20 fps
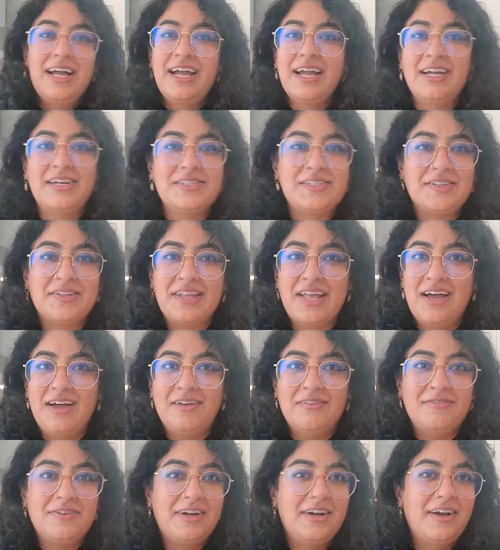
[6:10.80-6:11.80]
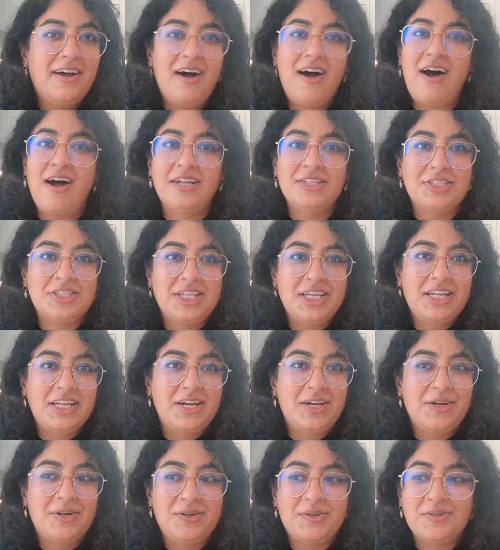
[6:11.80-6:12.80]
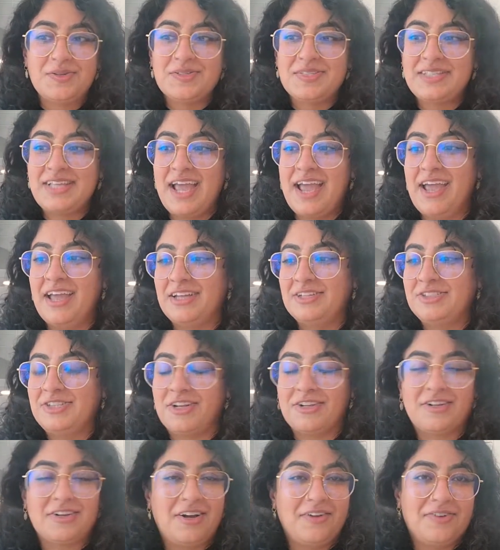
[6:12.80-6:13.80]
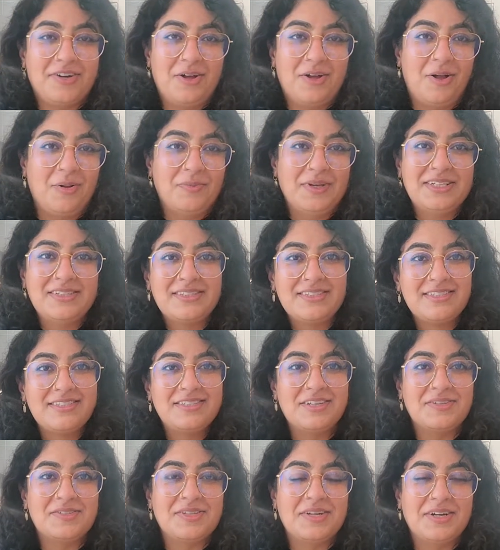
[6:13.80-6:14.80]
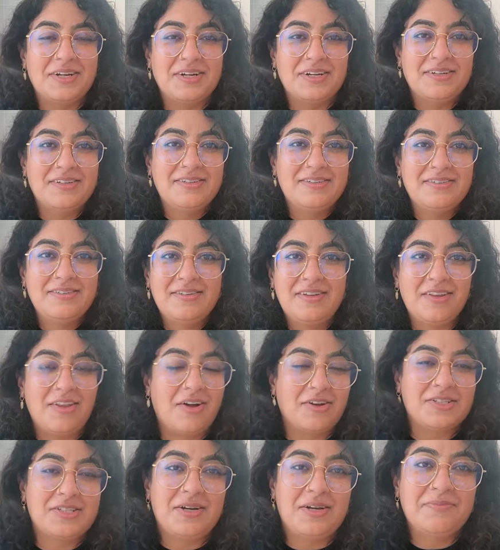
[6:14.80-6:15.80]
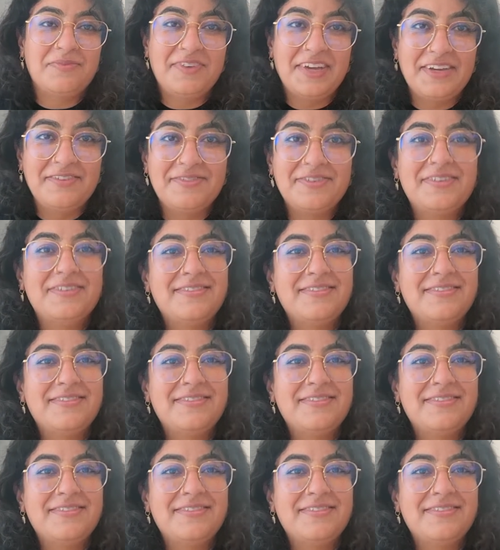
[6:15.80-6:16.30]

I also love hot Cheetos and chocolate covered almonds. Those are a long time fave.